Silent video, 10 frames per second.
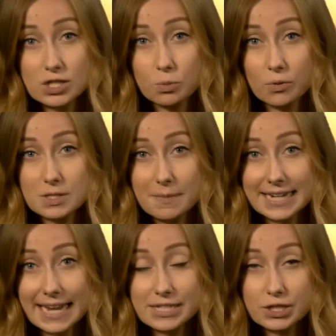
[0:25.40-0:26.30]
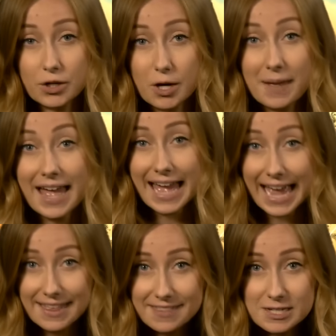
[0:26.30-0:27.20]
towards mainland Europe,
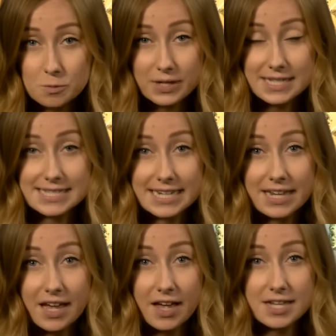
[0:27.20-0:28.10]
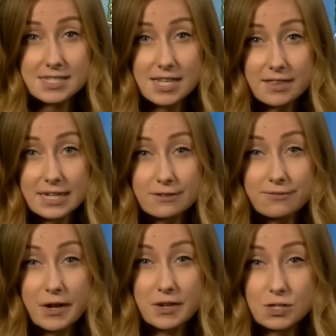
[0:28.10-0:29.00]
and this brings in a southerly
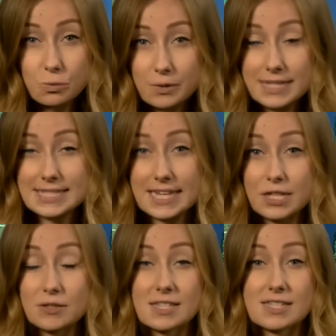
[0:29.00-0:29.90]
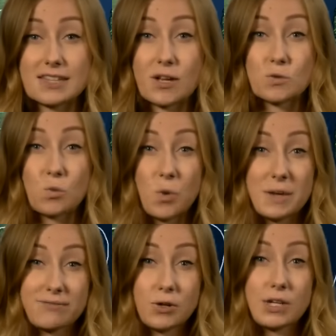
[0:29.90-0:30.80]
flow. So we'll continue to see those warm,
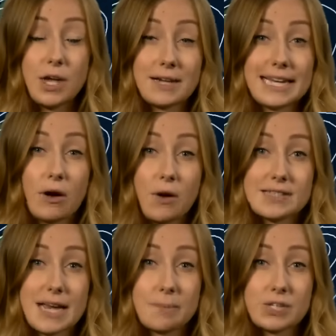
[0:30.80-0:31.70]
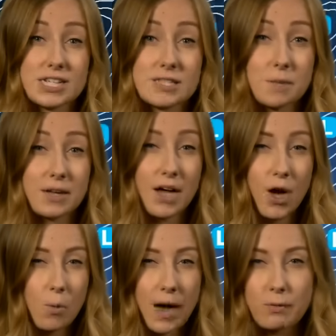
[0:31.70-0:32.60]
if not locally hot temperatures, but
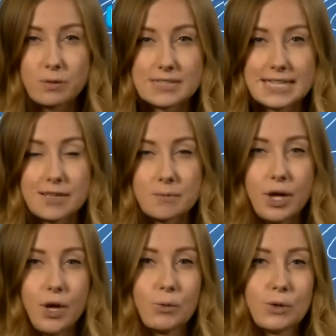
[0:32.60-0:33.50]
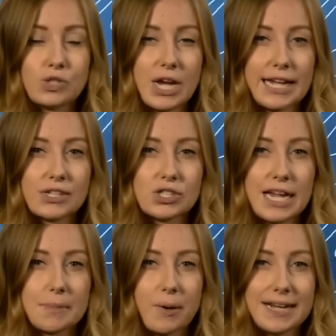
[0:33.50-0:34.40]
where we'll see them will change
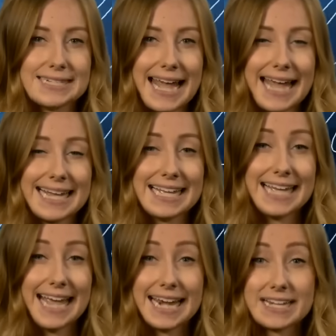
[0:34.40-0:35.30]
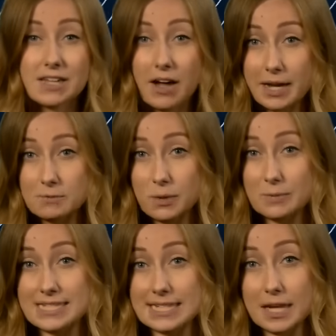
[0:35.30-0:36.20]
day by day. And at times where we
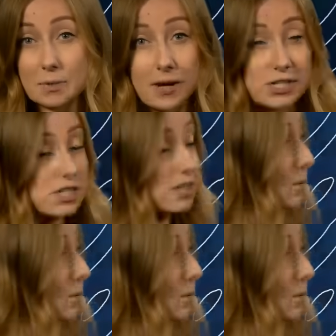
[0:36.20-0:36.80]
see low pressure to the